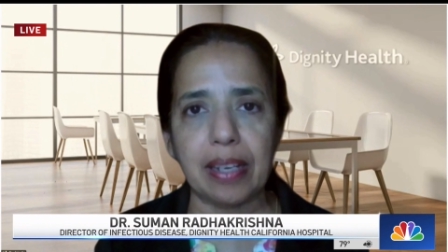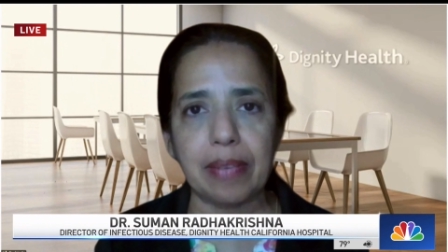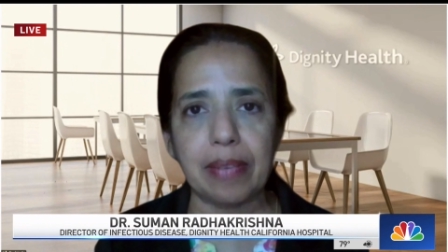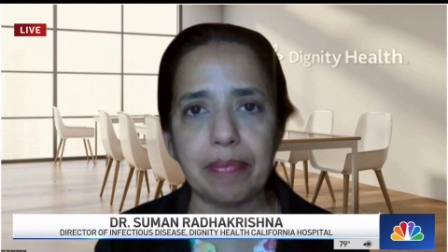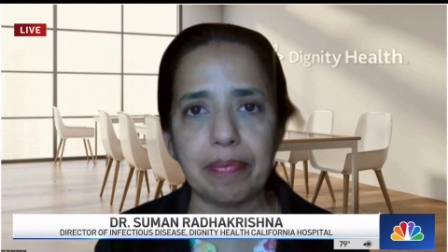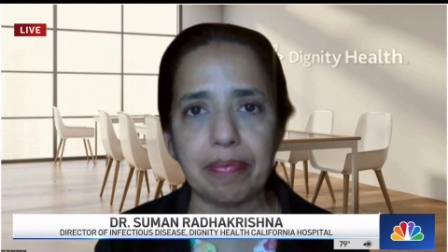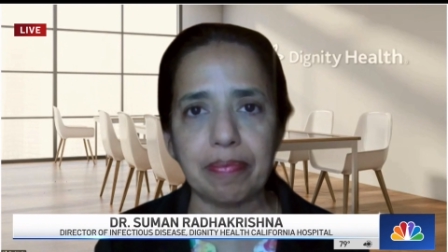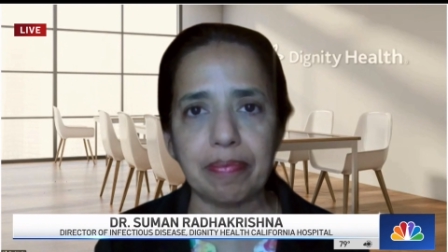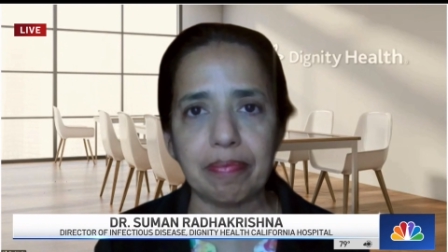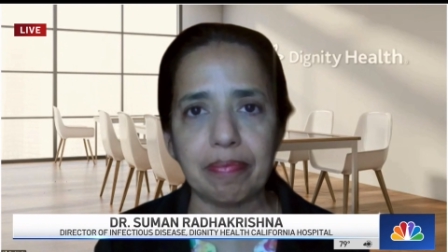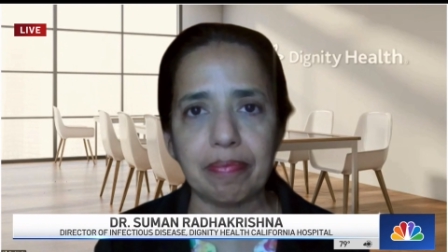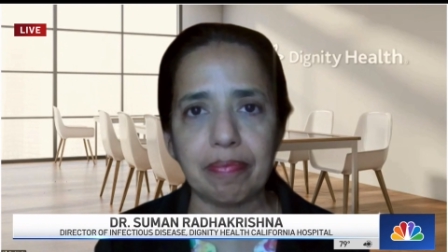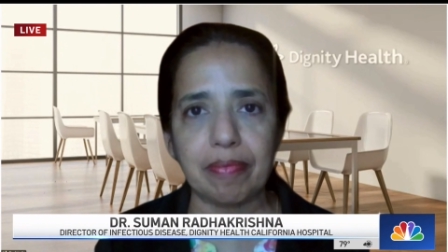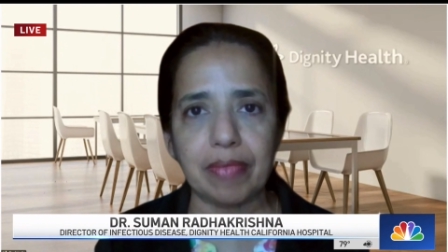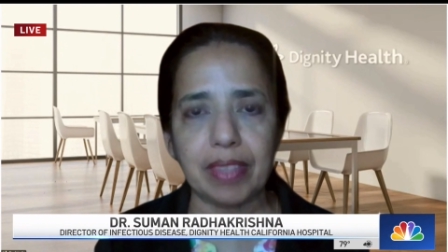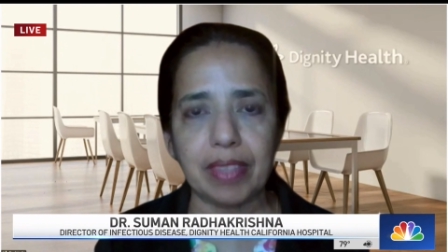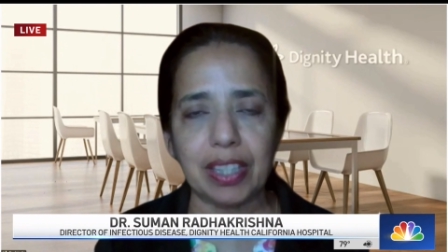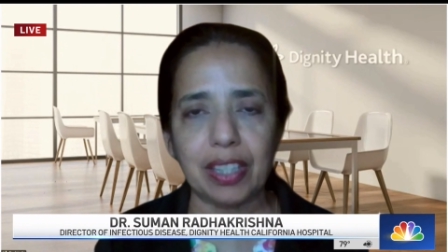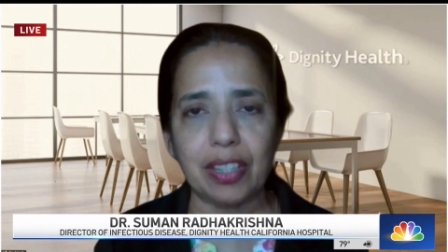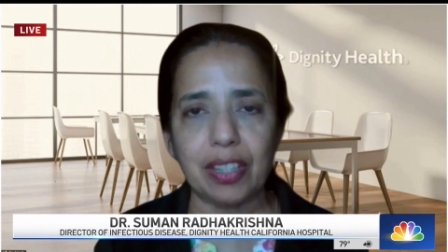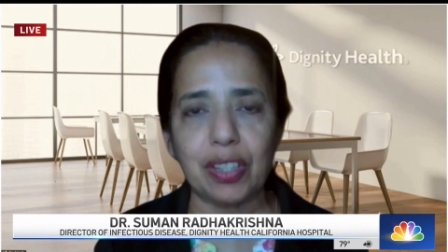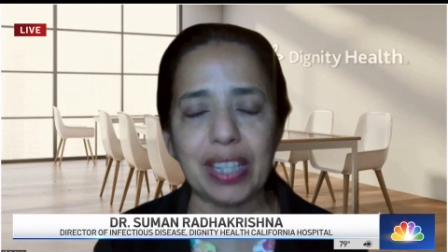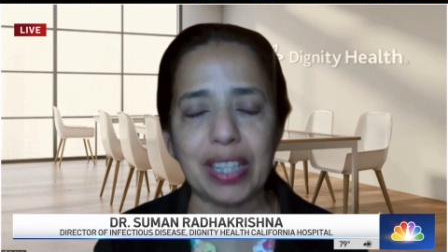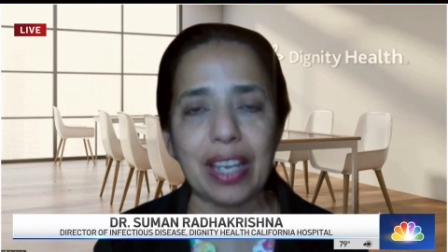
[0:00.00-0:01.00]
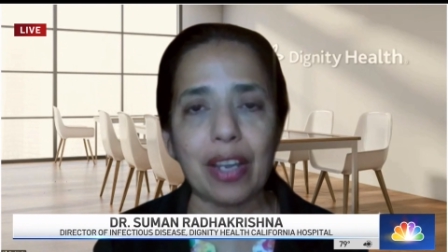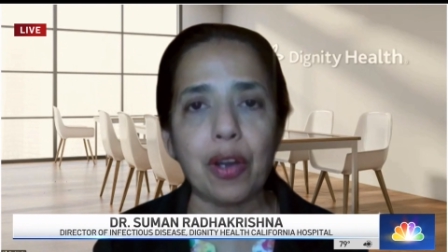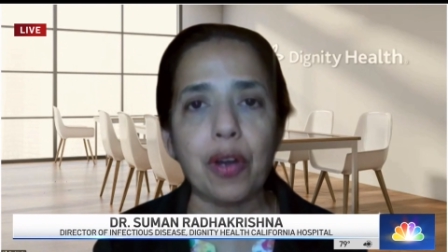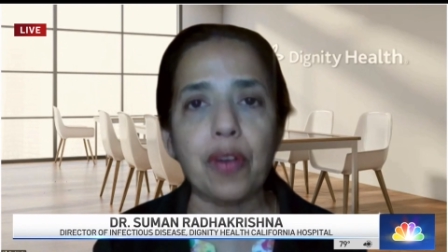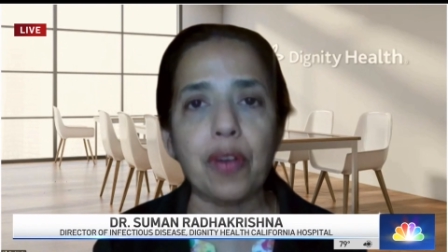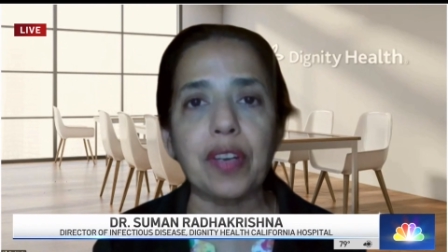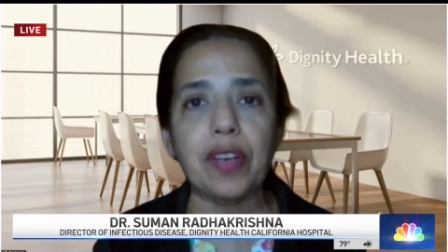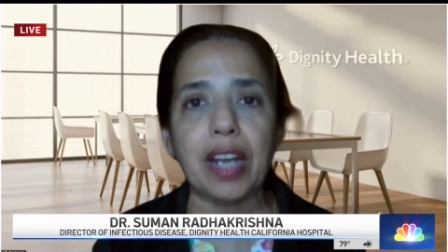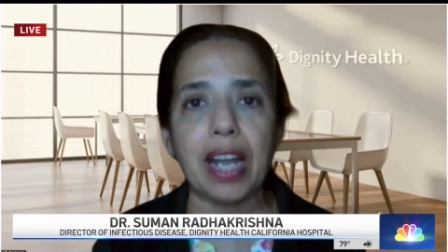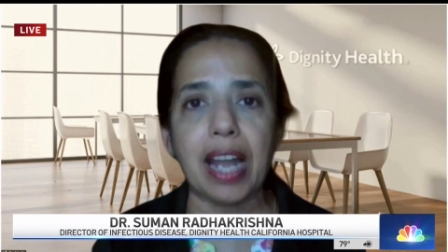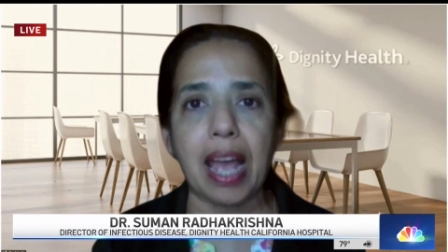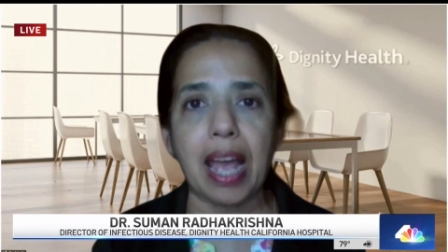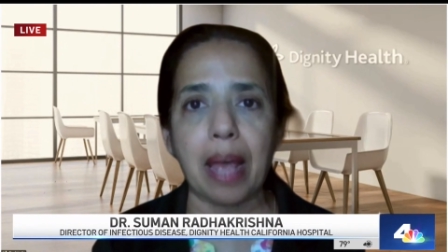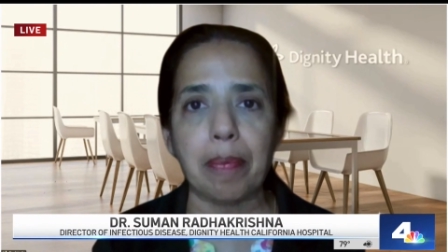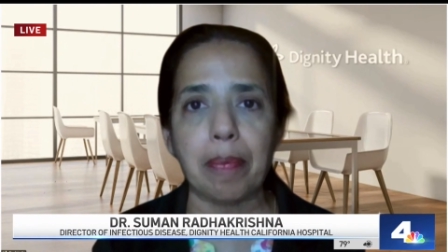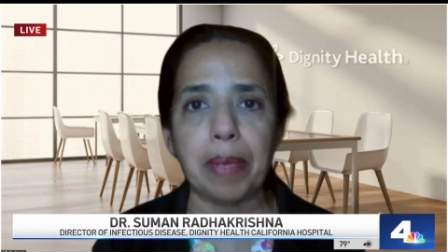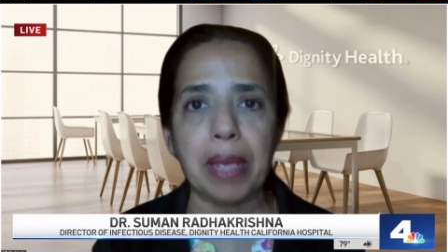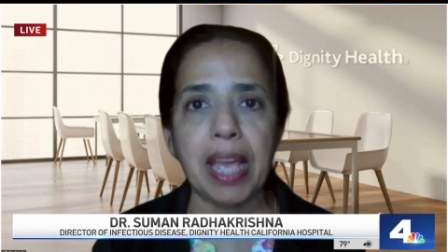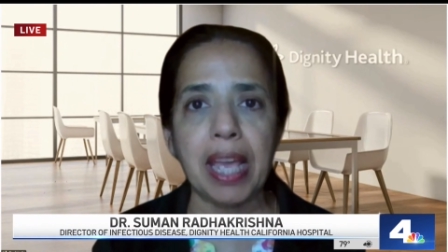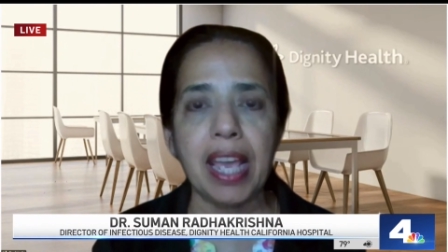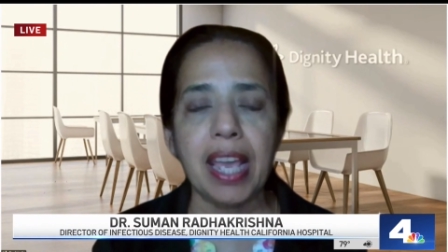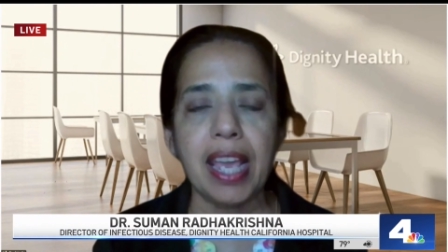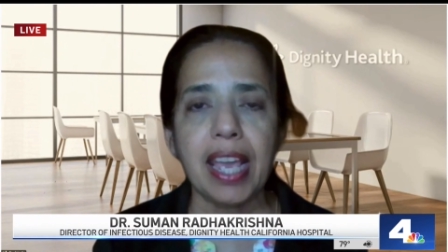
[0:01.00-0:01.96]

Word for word: um, you know they overlap